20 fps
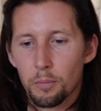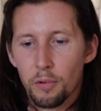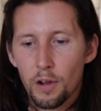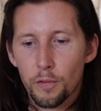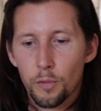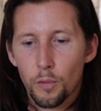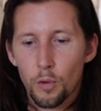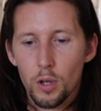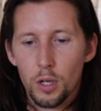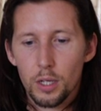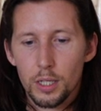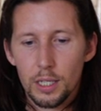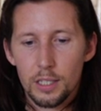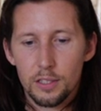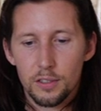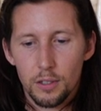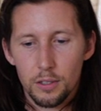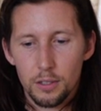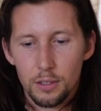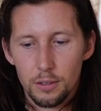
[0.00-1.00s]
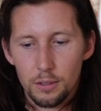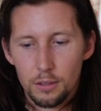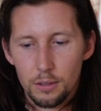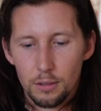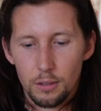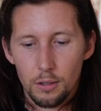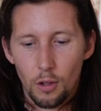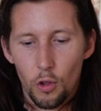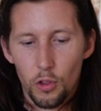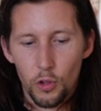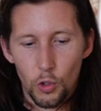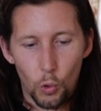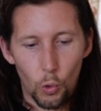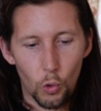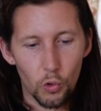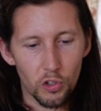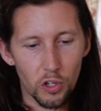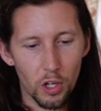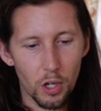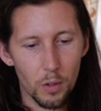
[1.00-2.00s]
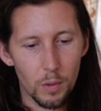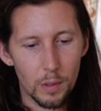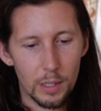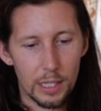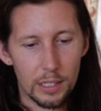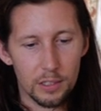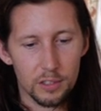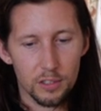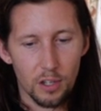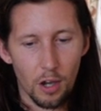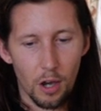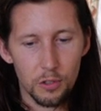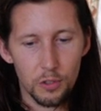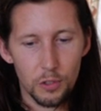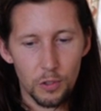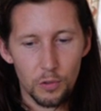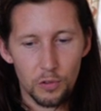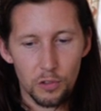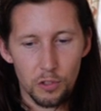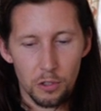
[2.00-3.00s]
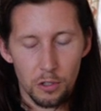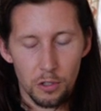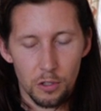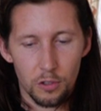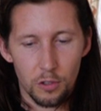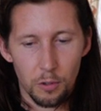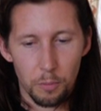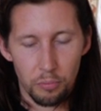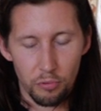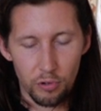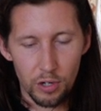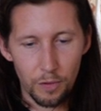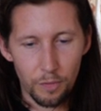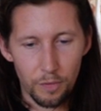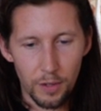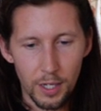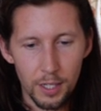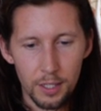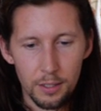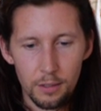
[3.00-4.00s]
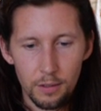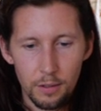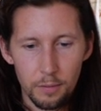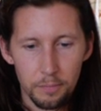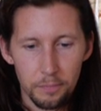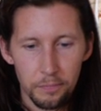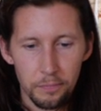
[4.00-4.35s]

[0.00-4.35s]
breath work is on the audio. It's guiding you to breathe in